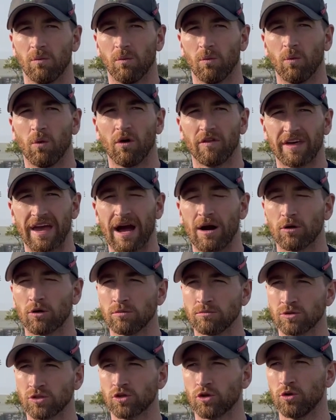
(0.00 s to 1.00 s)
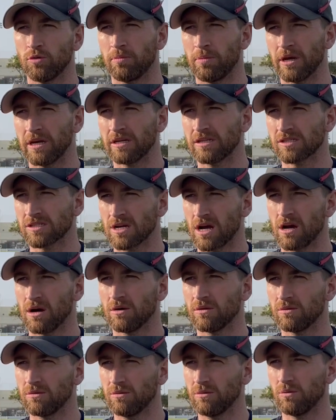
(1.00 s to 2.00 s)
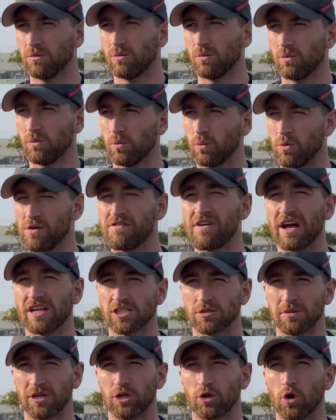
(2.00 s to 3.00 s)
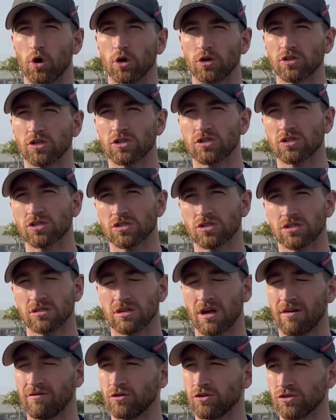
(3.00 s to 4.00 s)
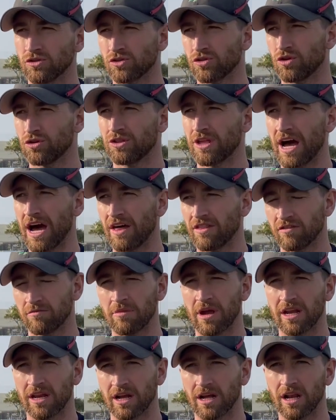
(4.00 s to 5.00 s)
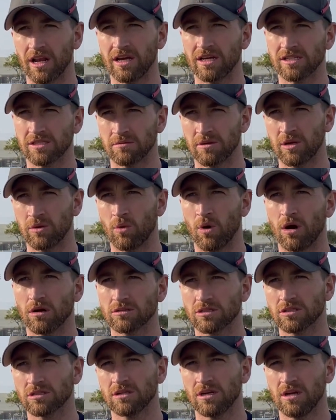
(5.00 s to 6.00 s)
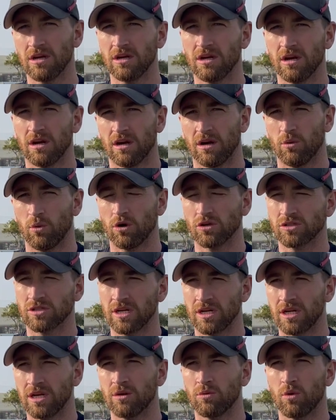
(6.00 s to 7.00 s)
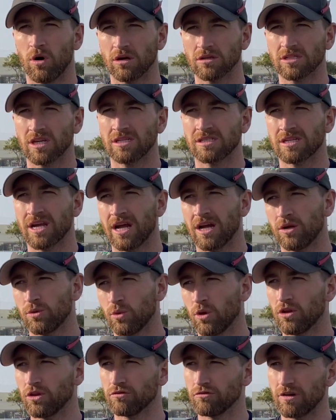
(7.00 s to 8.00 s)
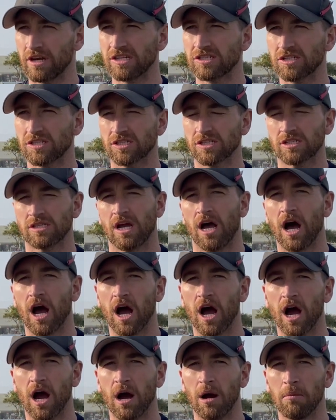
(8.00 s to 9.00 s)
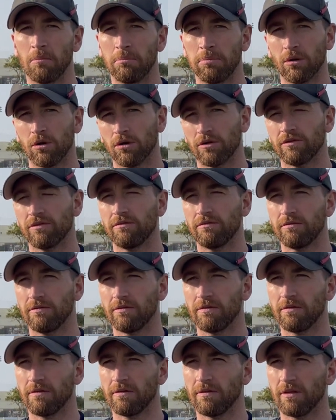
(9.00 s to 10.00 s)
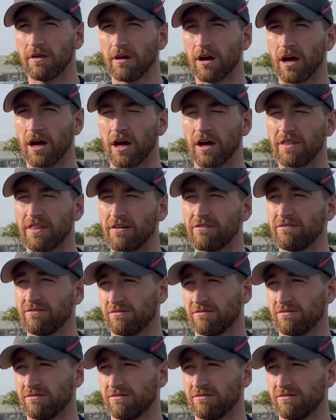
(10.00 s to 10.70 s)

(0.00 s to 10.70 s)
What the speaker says: what the outcomes could be. So we've had to be cautious. I've understood that. They've made it clear to me what's needed, what's entailed, what the risks. They've